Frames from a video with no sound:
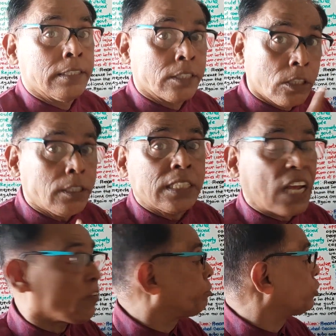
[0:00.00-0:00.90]
such
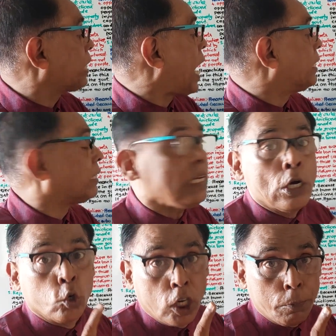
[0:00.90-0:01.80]
type of society
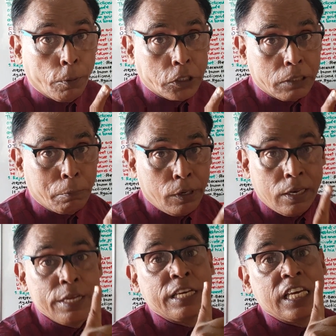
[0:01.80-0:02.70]
will be
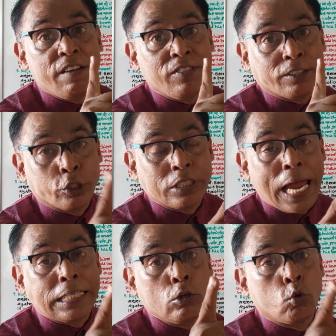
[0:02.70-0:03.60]
possible if the
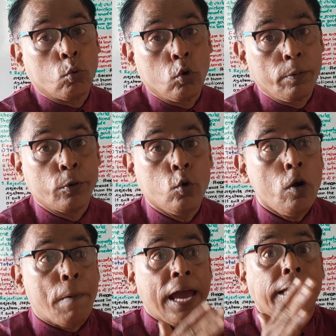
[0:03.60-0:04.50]
society will be
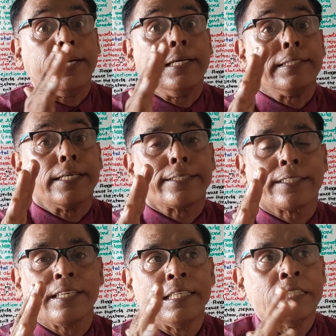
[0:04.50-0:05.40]
ruled by
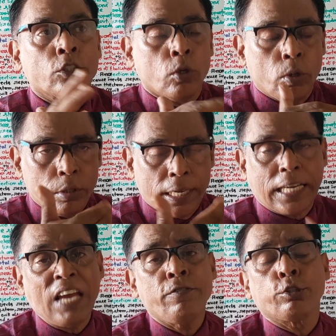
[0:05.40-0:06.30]
angels. So the
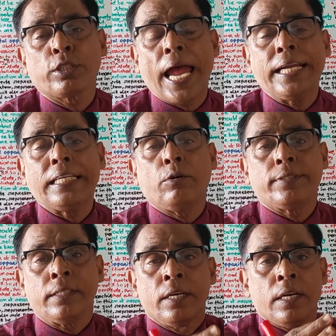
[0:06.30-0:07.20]
type of society
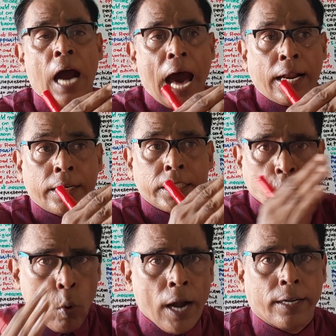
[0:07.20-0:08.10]
which
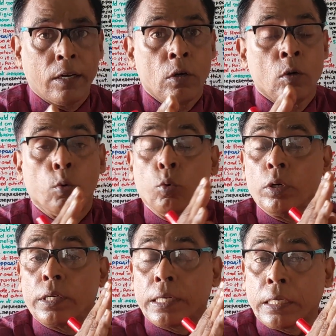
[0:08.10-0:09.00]
anarchists want
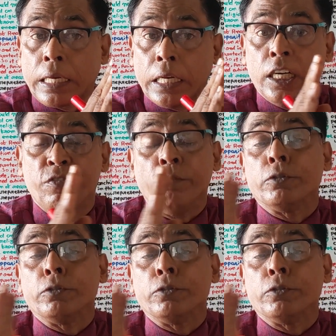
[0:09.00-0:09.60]
cannot be